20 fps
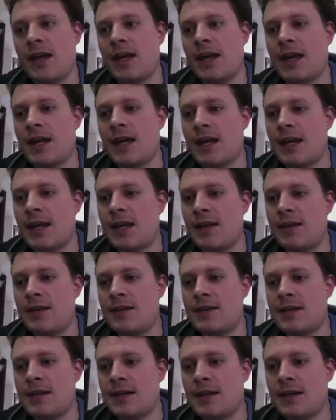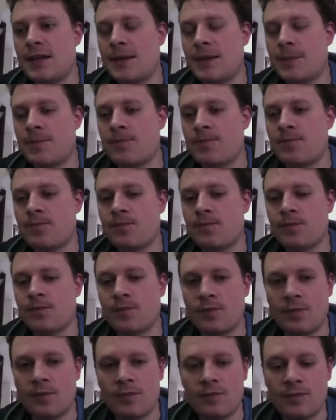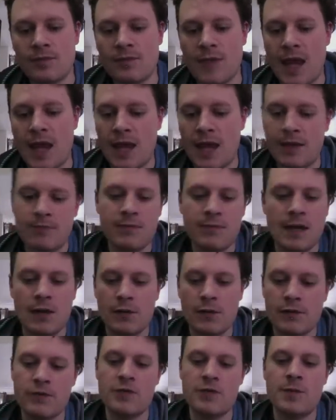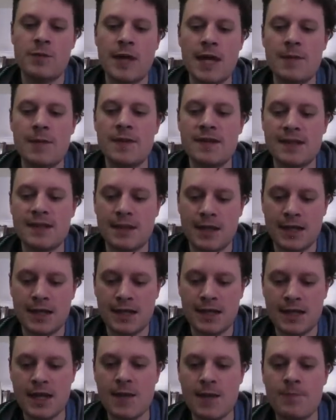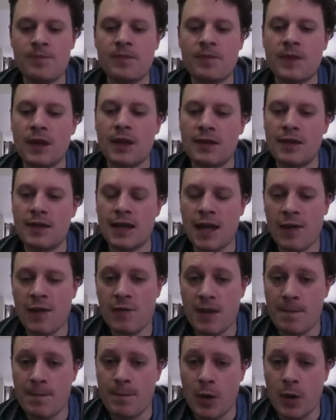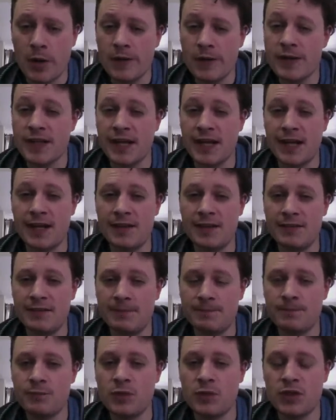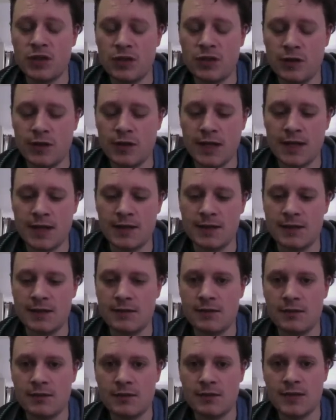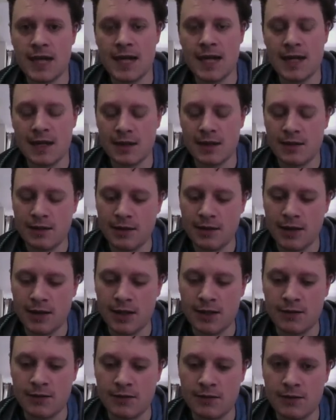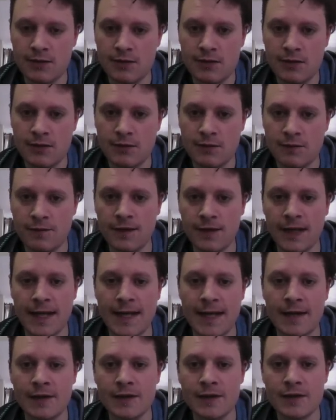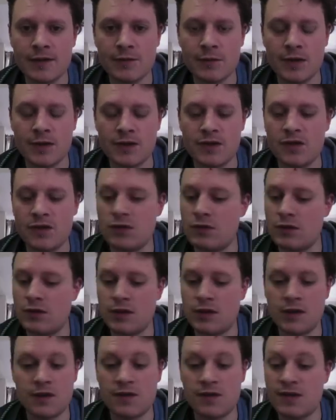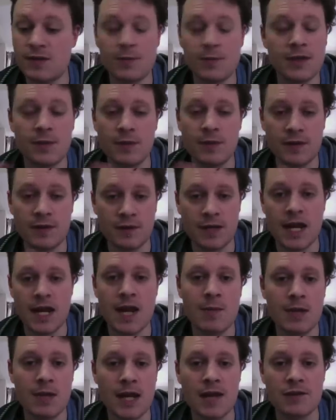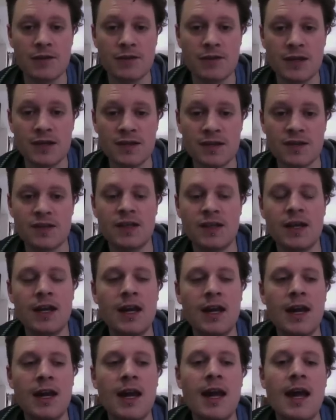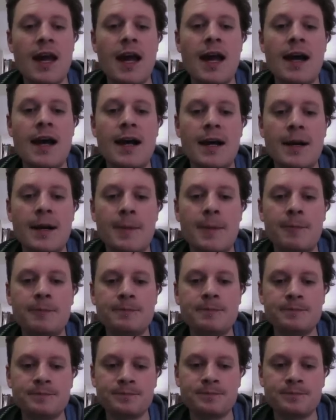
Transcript: and they looked through the papers. They're like, "Yep." They gave me a postcard, which you then take and fill out simply with your name and address, and